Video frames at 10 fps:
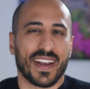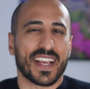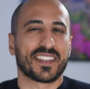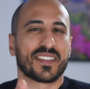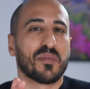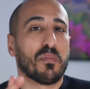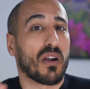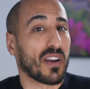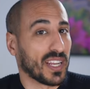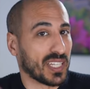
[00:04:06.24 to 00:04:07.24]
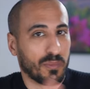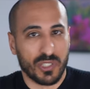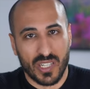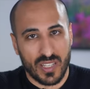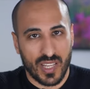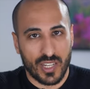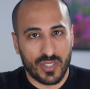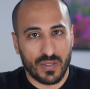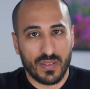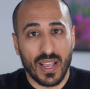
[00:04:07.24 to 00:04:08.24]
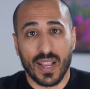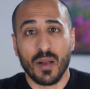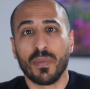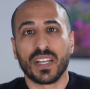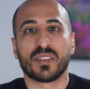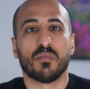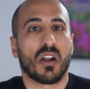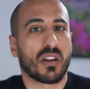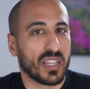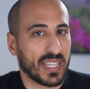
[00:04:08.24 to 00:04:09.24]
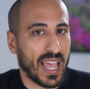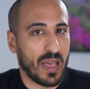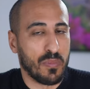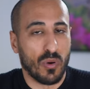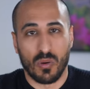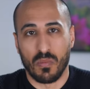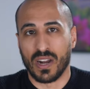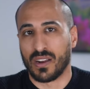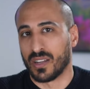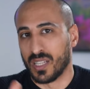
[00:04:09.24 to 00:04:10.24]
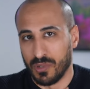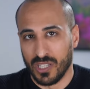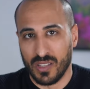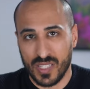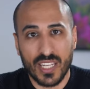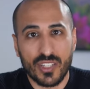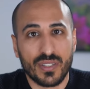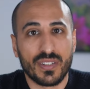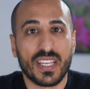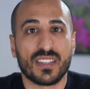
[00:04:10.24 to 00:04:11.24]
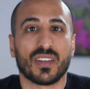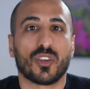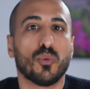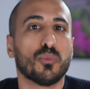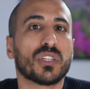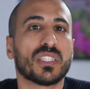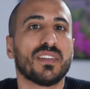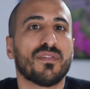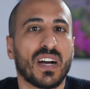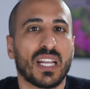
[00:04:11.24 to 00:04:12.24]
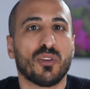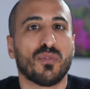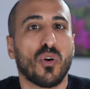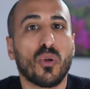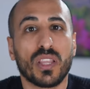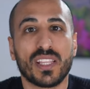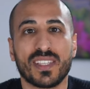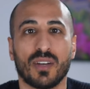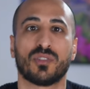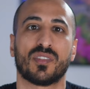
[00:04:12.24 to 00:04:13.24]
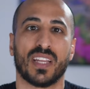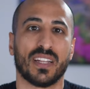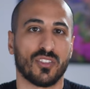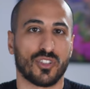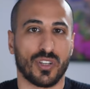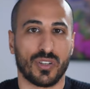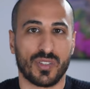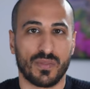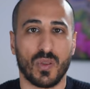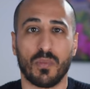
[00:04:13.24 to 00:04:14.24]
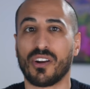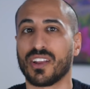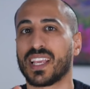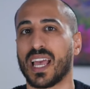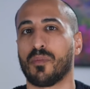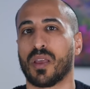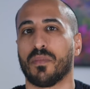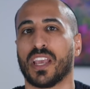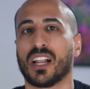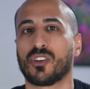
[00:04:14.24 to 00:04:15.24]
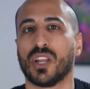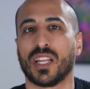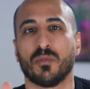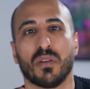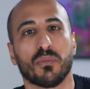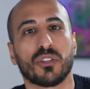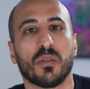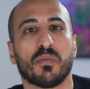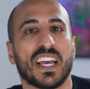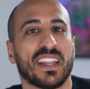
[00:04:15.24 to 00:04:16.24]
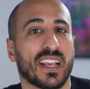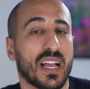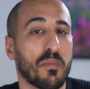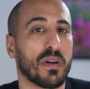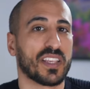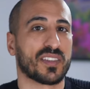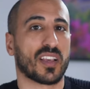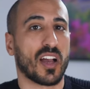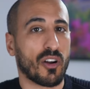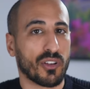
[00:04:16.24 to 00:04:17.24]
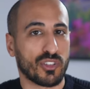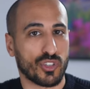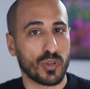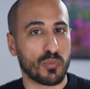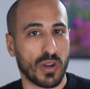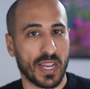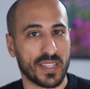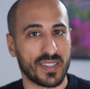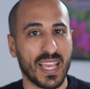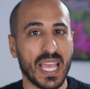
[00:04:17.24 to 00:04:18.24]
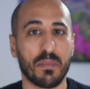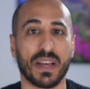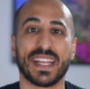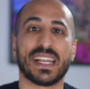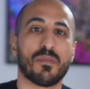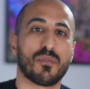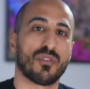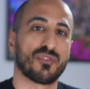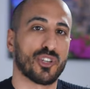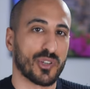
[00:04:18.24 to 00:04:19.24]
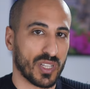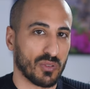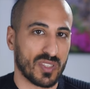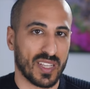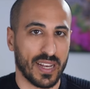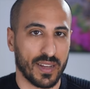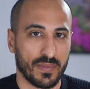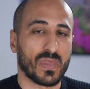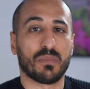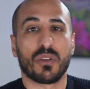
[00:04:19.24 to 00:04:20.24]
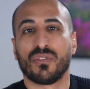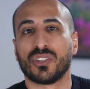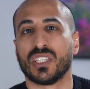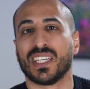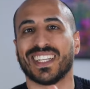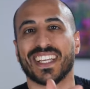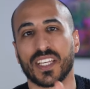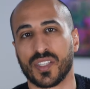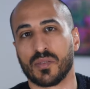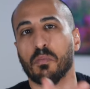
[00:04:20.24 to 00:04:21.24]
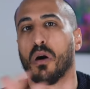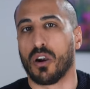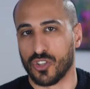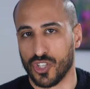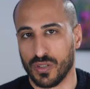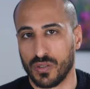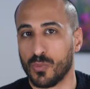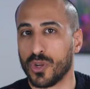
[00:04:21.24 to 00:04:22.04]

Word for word: Next, market capitalization. A company's market cap or market capitalization is the cumulative value of all its outstanding shares. The market cap can be calculated by multiplying the company's current share price by the number of shares outstanding. Number 13 is margin.